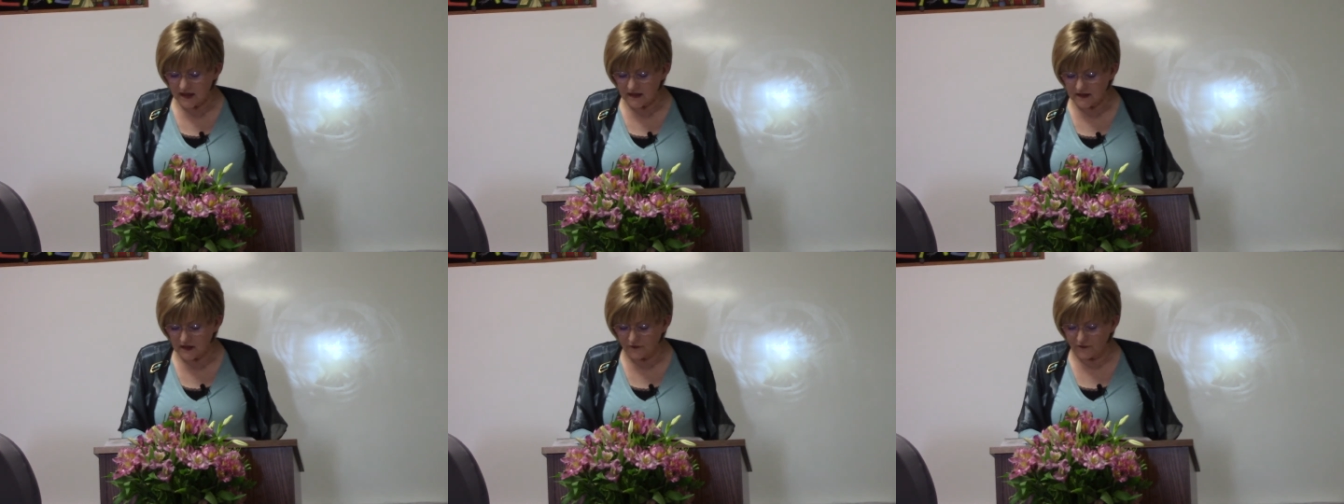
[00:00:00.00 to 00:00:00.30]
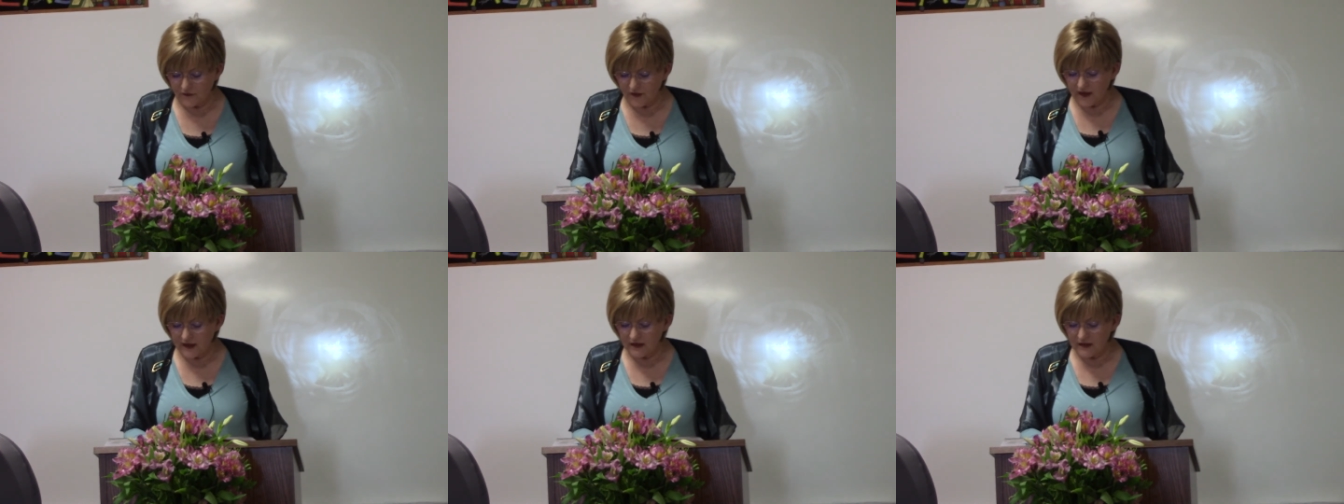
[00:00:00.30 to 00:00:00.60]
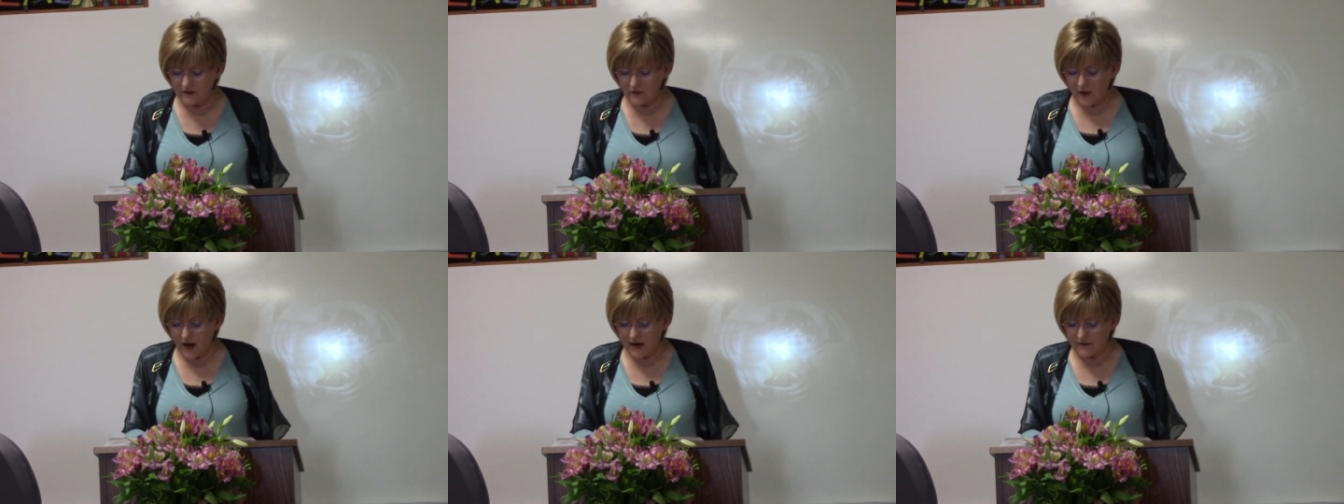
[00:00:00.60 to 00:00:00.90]

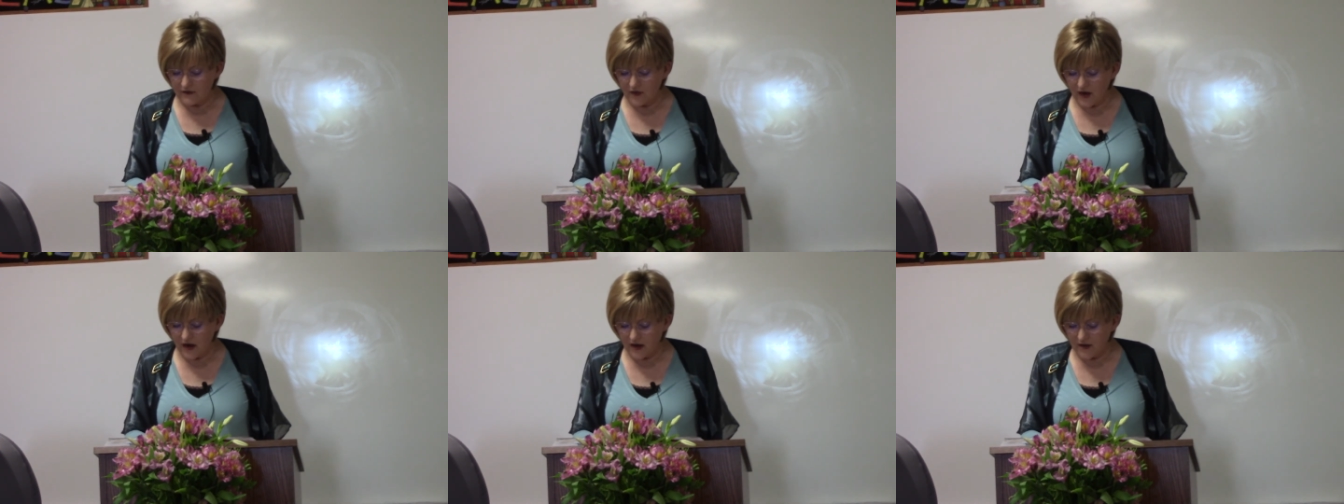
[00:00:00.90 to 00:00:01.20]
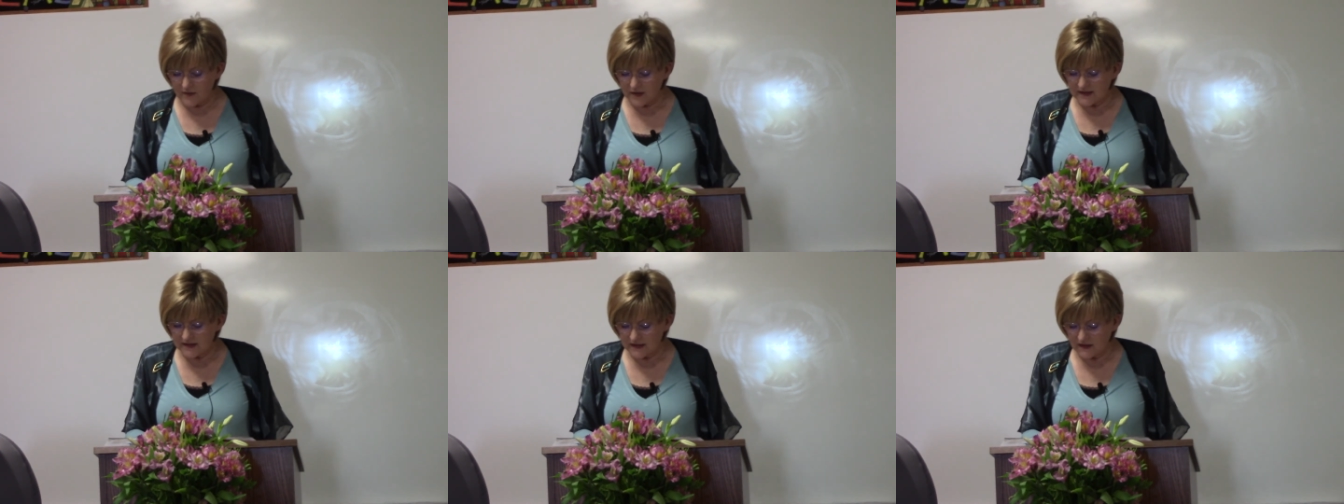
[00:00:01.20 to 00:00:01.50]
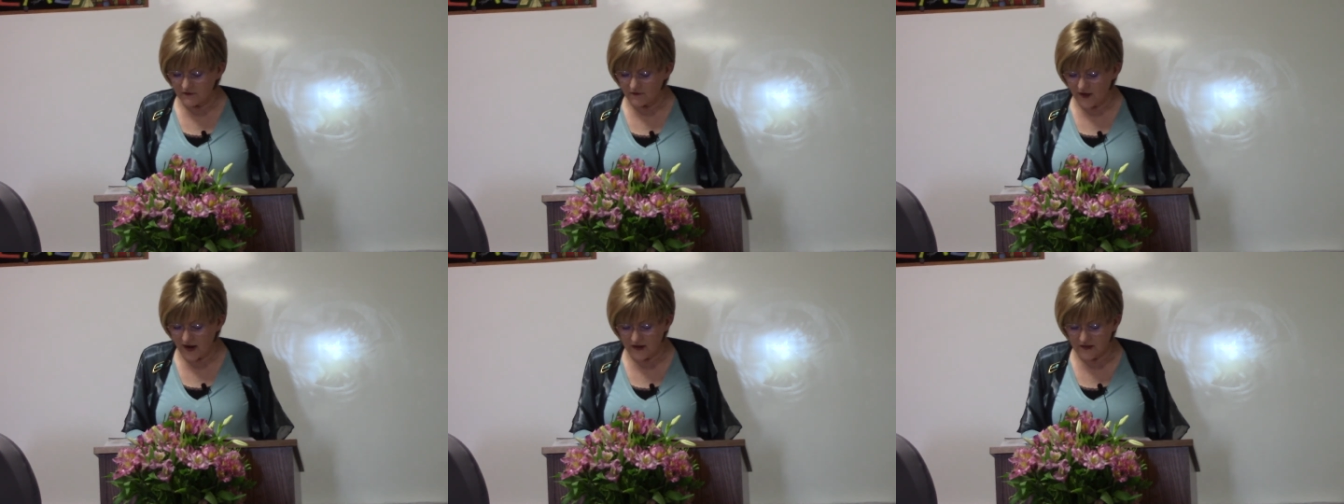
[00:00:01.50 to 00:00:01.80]
defeated rival armies
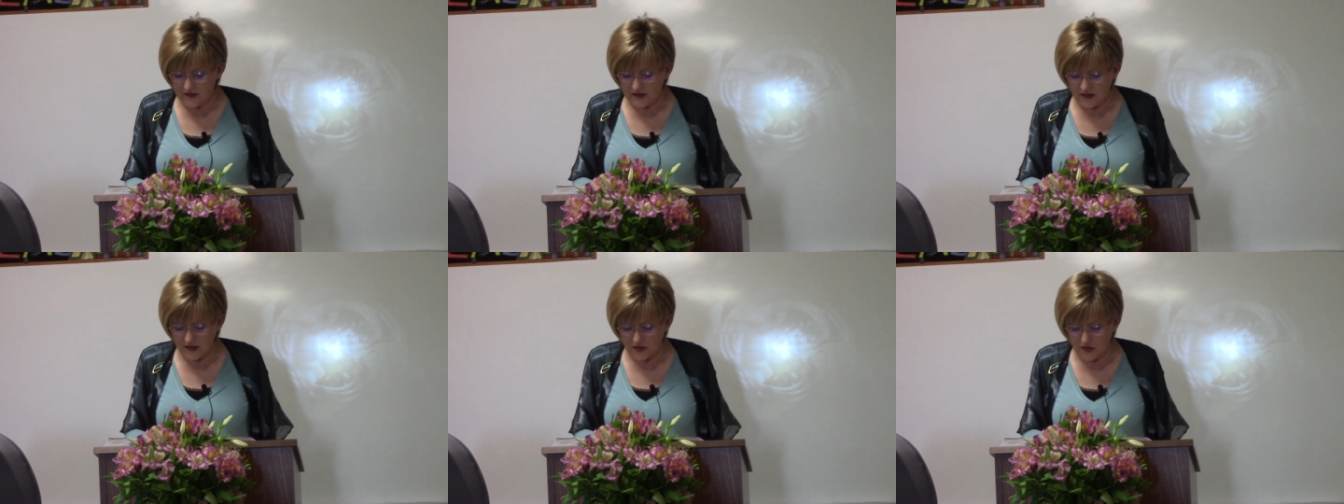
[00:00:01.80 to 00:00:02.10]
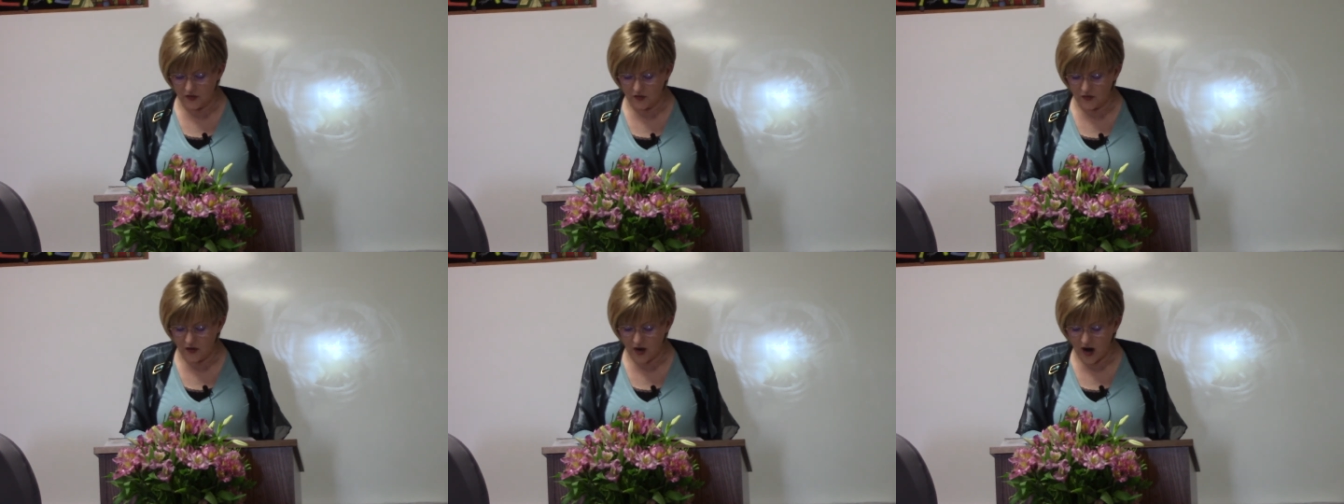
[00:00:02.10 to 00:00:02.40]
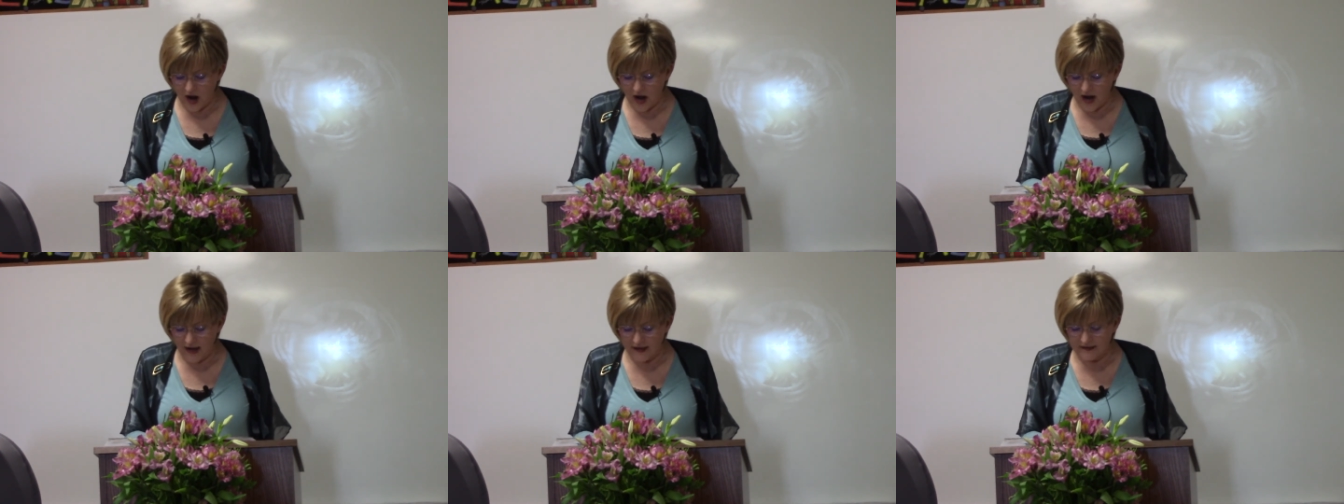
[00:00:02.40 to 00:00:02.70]
and founded a new
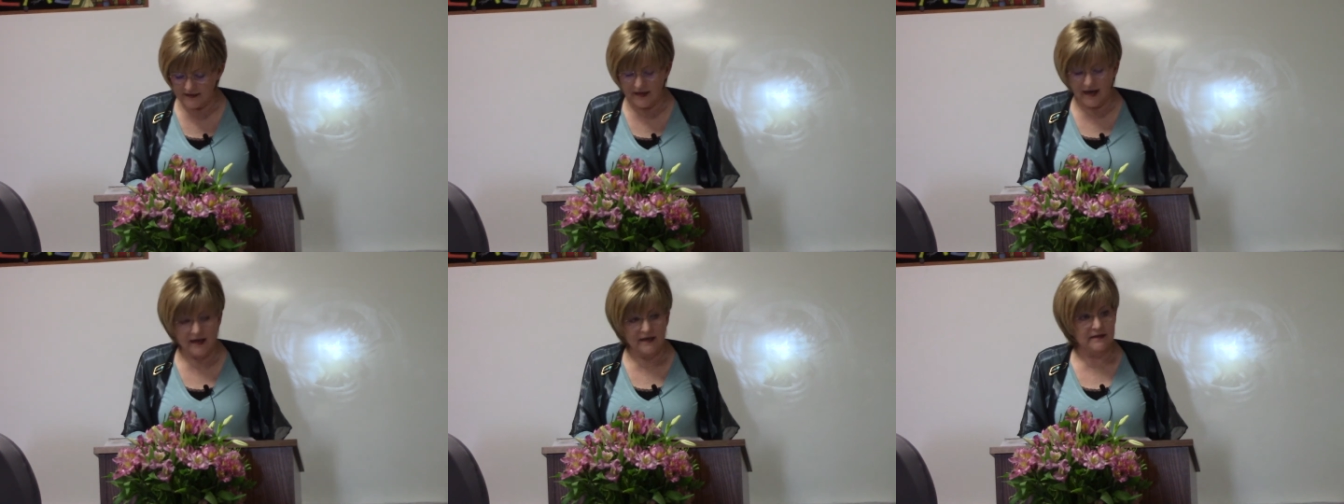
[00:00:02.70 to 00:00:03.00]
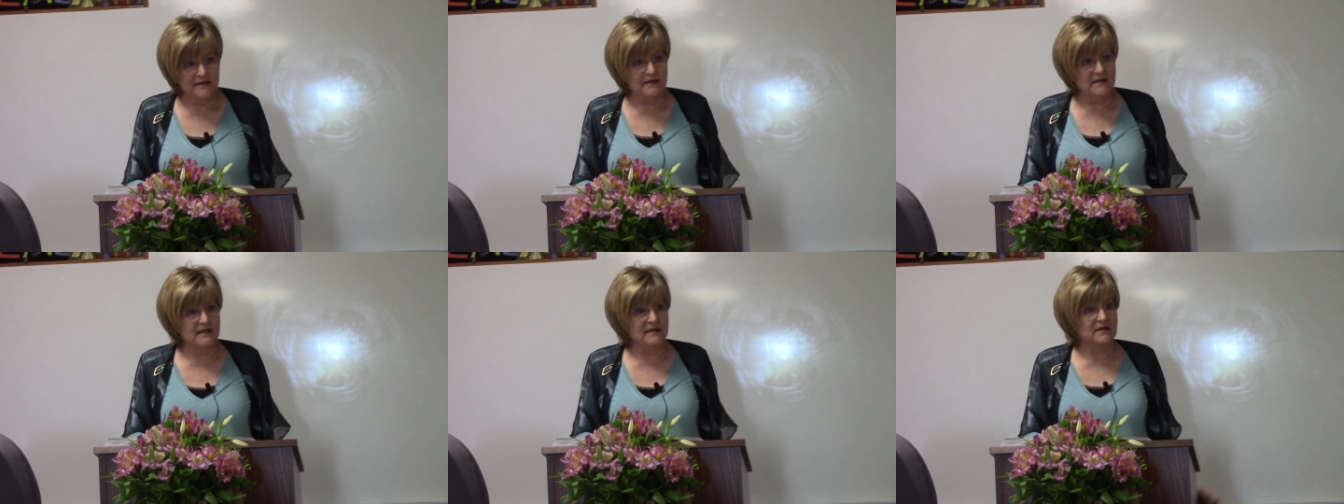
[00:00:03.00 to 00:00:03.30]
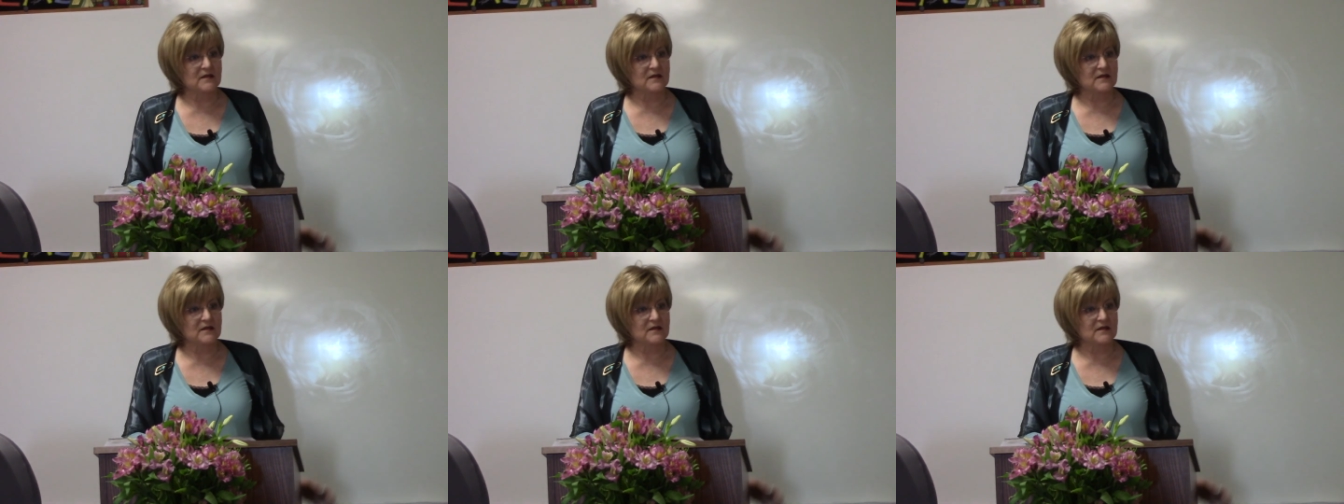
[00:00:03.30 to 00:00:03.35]
Han dynasty.